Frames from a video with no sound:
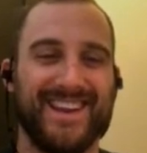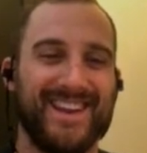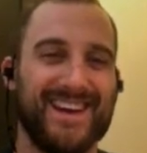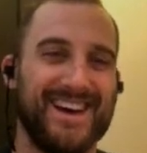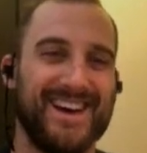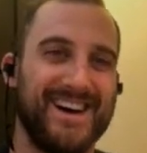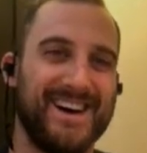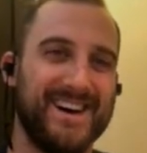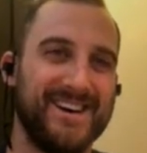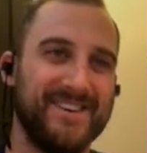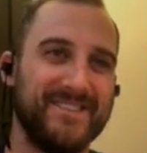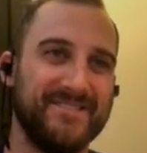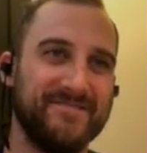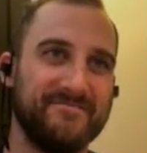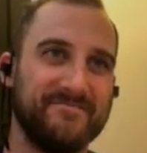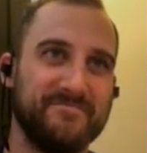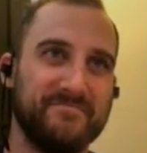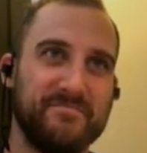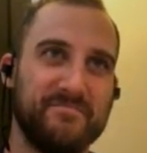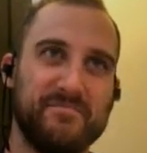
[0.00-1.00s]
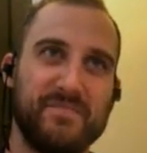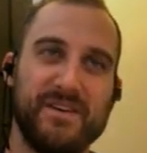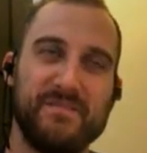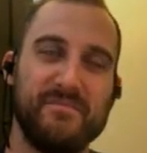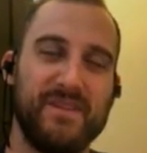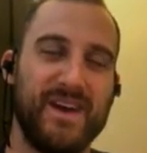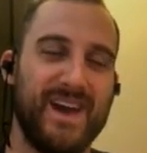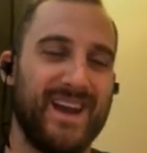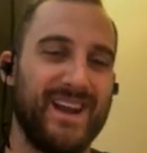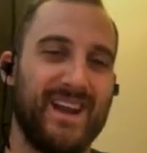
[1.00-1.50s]
Um,
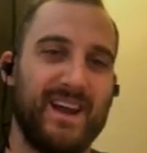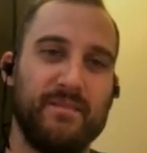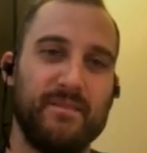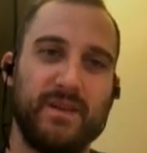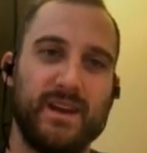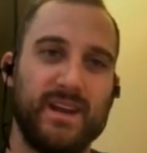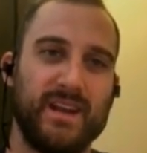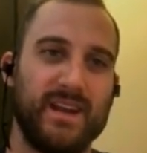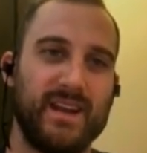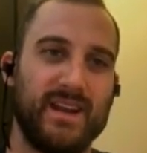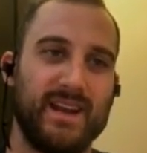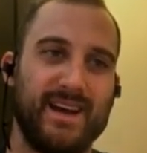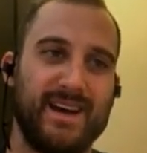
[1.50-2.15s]
but man, I mean,